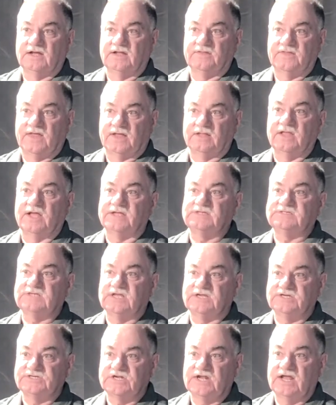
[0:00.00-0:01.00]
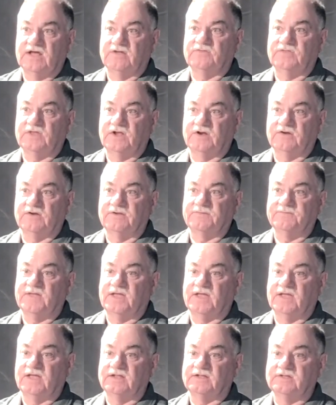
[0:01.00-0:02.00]
that light station out there.
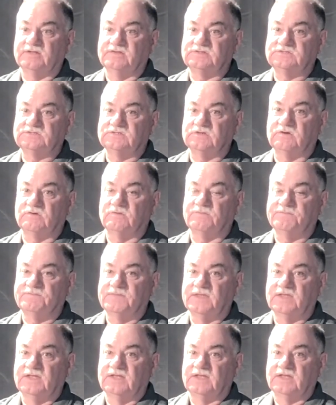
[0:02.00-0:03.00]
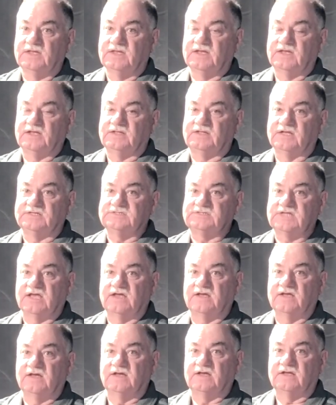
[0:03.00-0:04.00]
And so it does take
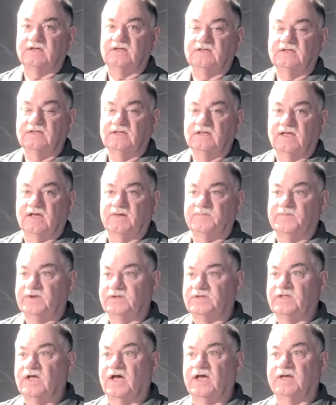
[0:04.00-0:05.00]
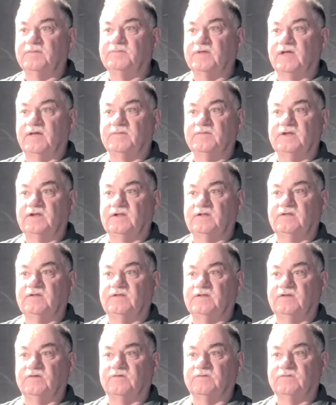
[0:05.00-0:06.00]
a bit of time. I mean,
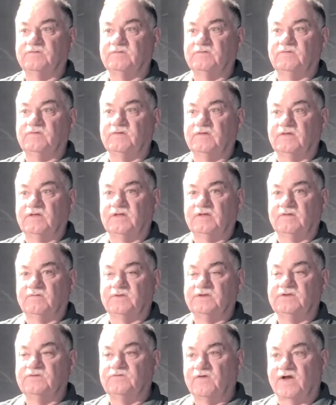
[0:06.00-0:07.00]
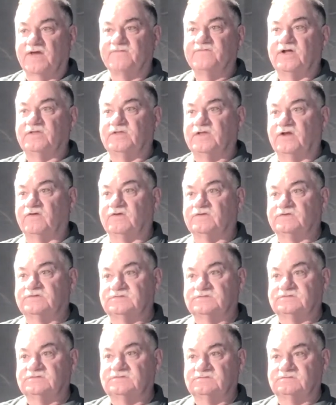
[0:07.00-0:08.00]
when you drive out there,
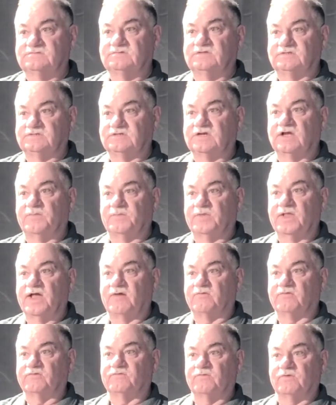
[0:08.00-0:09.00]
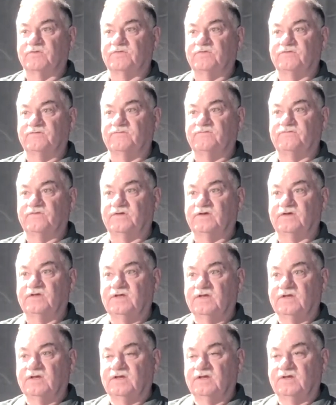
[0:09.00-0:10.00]
it's a couple hours worth
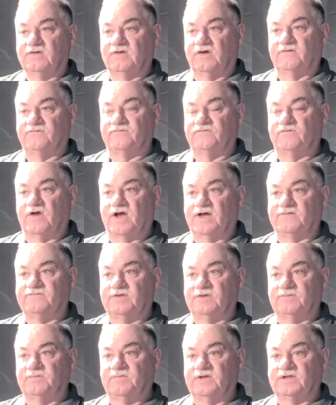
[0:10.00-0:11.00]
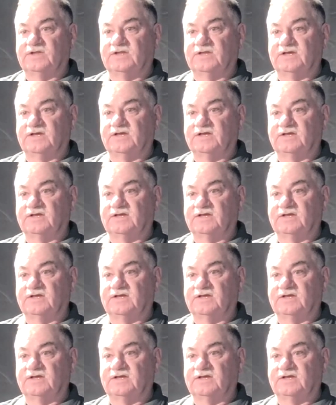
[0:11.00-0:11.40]
of driving, but